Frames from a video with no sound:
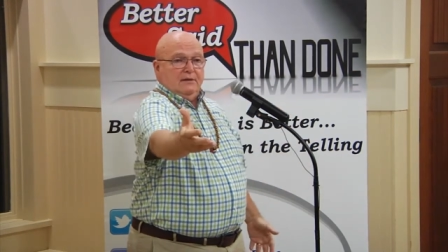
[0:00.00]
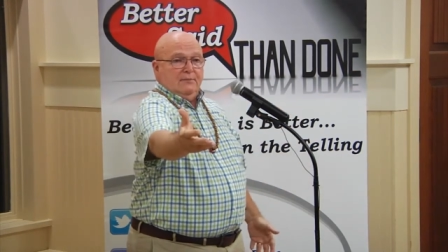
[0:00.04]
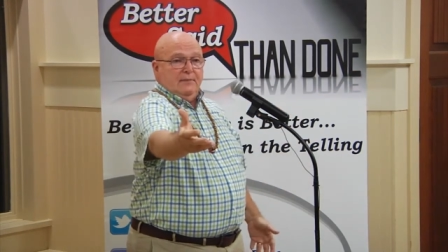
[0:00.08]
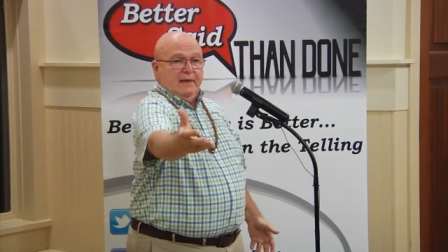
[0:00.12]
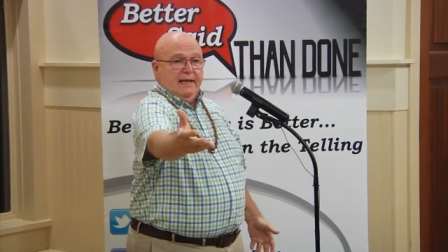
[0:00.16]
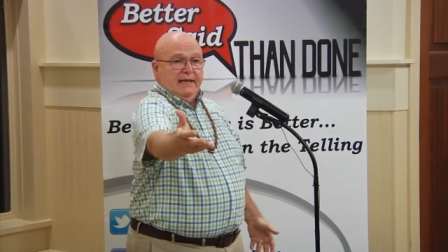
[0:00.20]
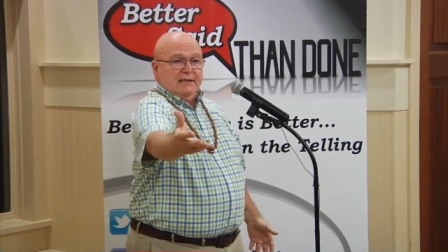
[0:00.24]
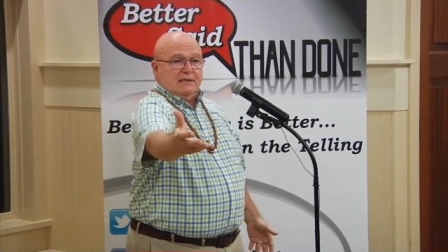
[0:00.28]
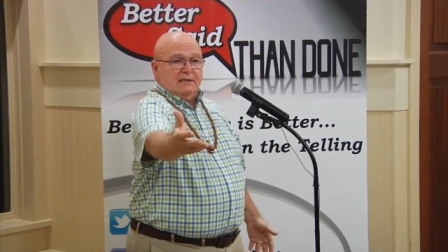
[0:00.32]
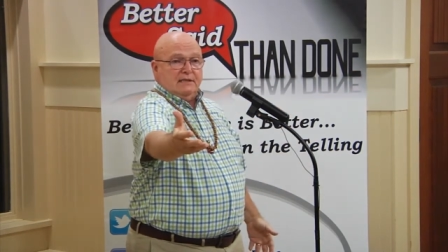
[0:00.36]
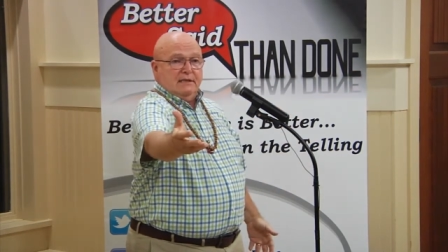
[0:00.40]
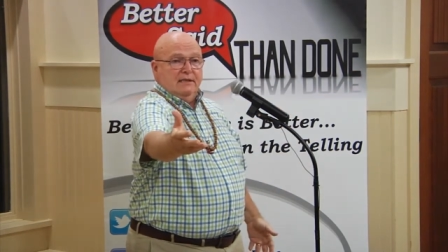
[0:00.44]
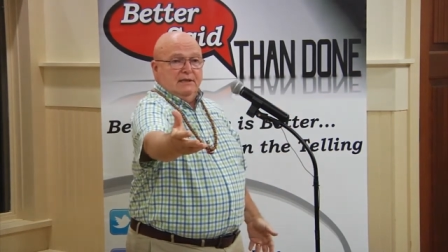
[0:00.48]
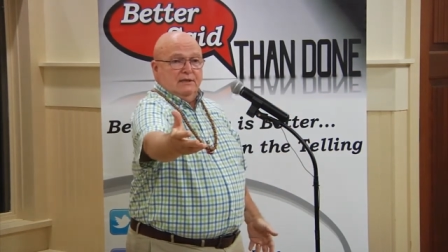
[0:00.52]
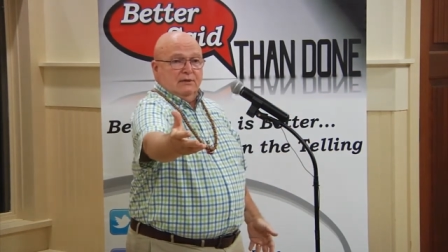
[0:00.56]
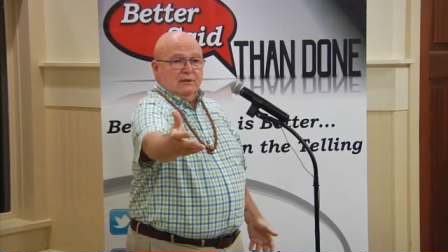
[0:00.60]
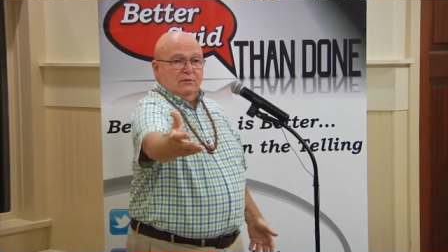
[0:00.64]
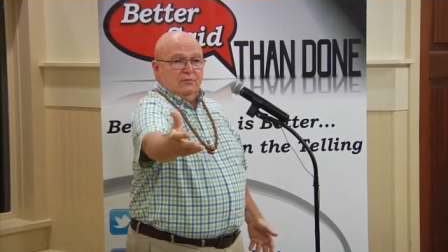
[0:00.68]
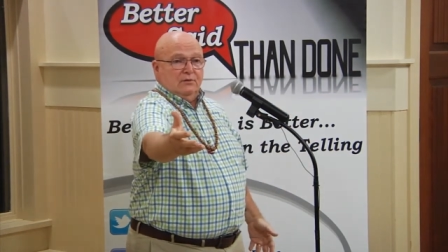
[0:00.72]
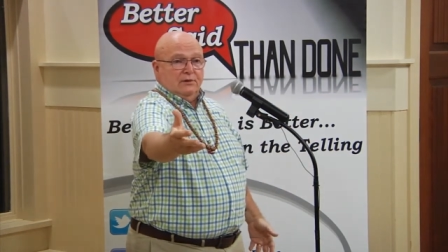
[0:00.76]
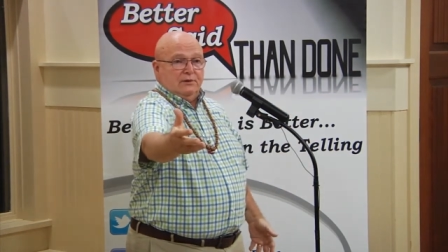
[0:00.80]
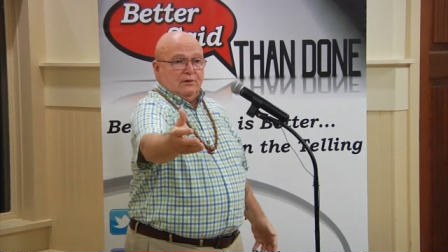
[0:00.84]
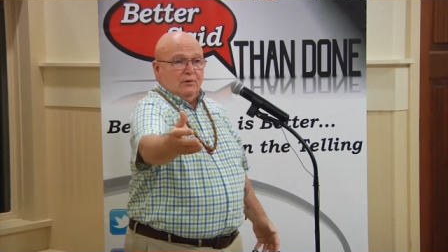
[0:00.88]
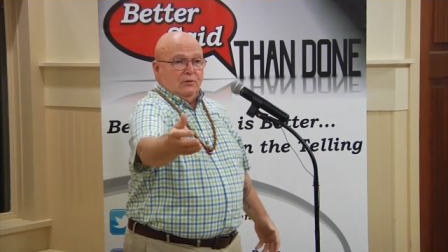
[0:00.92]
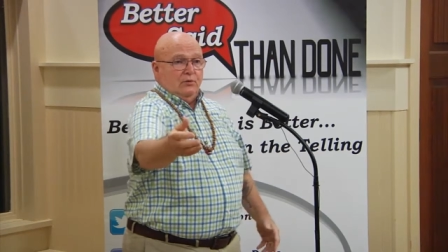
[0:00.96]
the mate's
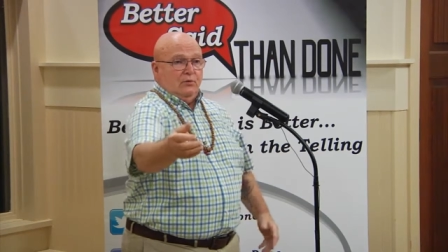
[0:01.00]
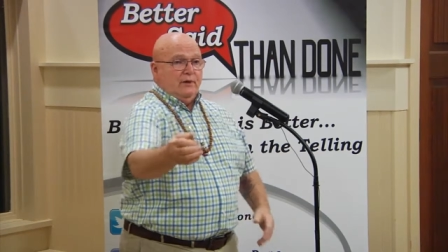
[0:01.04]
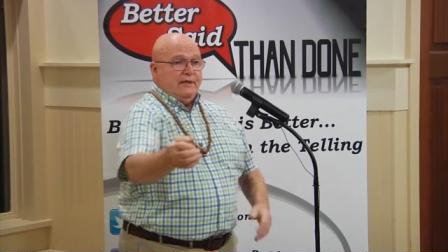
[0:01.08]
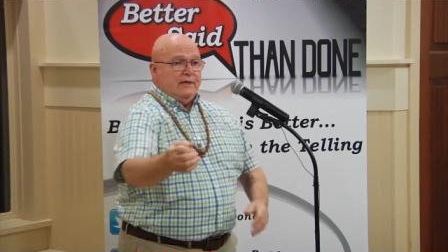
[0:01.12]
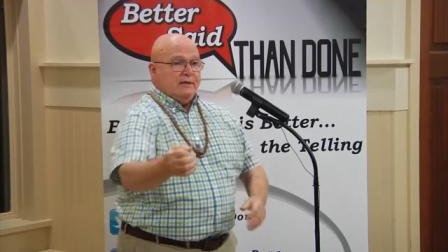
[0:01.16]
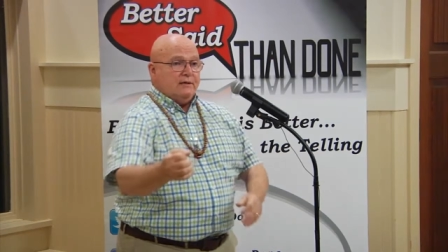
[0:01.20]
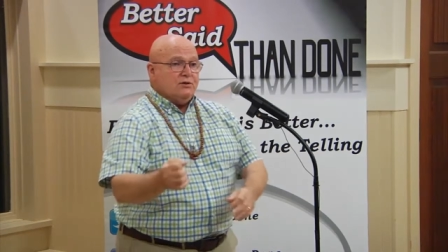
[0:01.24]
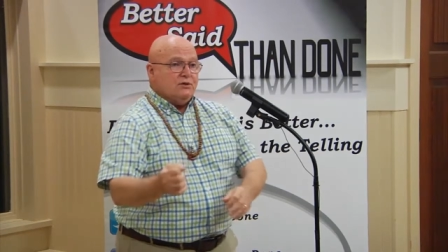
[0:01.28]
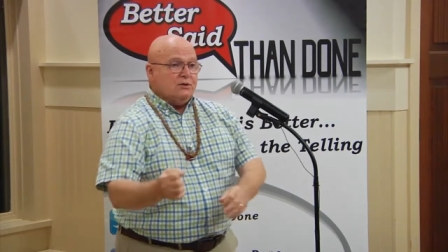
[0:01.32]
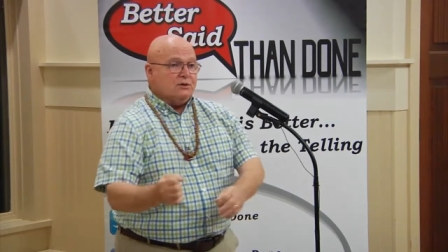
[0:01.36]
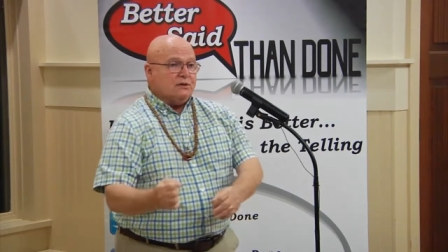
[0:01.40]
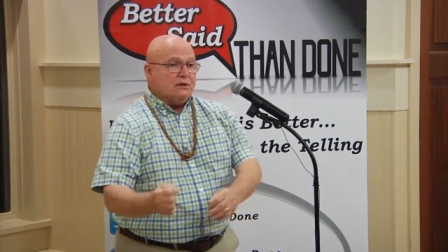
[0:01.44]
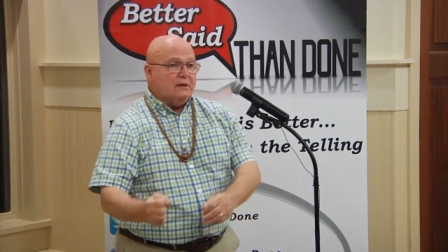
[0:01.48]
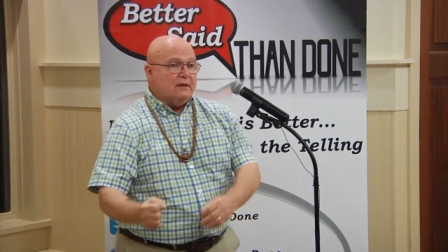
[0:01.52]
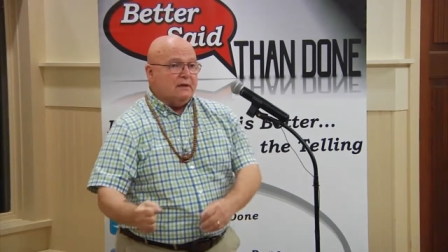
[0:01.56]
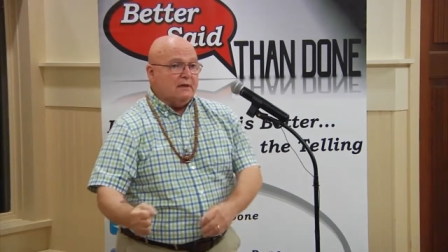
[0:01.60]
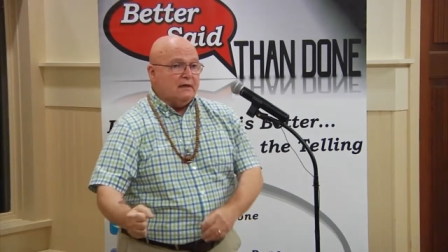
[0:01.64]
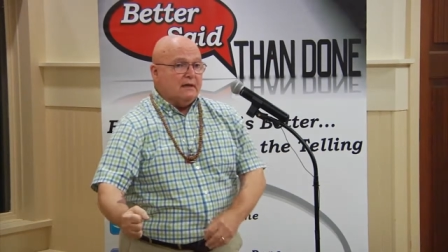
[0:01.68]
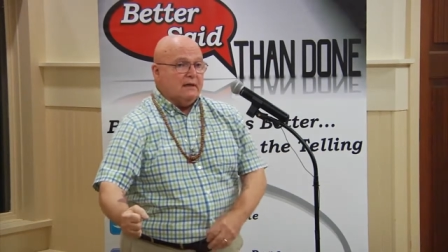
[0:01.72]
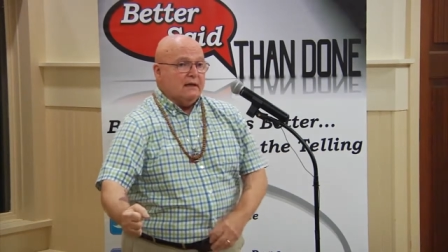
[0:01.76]
here with the winch,